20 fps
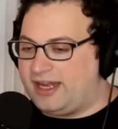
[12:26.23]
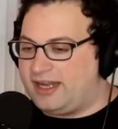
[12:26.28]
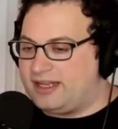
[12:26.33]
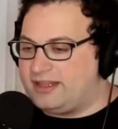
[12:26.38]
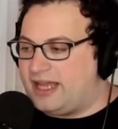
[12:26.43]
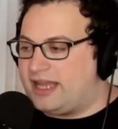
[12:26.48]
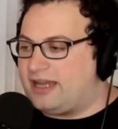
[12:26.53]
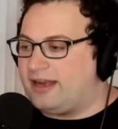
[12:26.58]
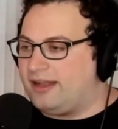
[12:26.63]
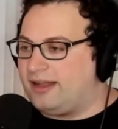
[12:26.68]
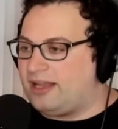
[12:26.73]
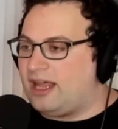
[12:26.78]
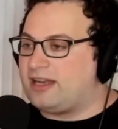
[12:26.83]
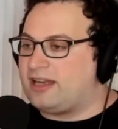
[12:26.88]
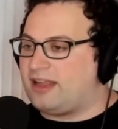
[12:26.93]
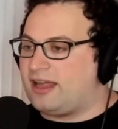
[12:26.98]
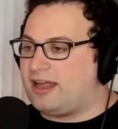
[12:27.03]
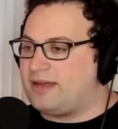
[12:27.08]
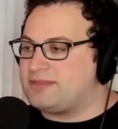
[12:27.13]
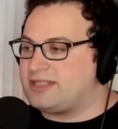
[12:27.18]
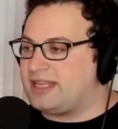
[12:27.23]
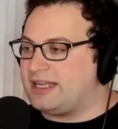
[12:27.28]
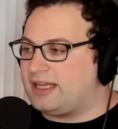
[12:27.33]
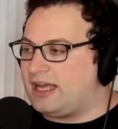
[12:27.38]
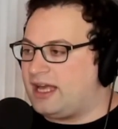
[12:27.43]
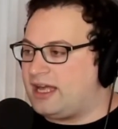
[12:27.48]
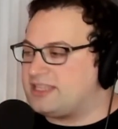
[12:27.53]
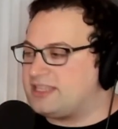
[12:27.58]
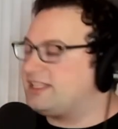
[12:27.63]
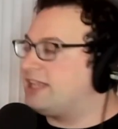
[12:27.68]
And then a lot of times like
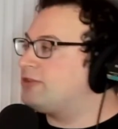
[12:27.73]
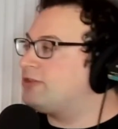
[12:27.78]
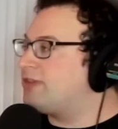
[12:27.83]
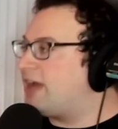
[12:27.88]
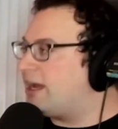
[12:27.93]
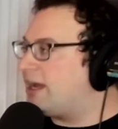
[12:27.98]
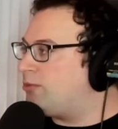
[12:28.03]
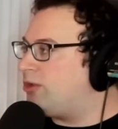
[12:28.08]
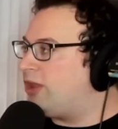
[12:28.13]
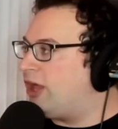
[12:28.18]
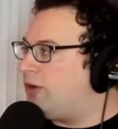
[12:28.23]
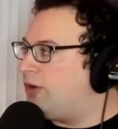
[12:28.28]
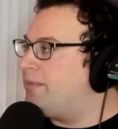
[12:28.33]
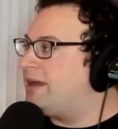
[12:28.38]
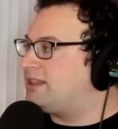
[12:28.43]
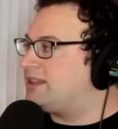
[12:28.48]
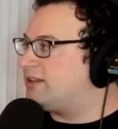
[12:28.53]
Slater and I will help make the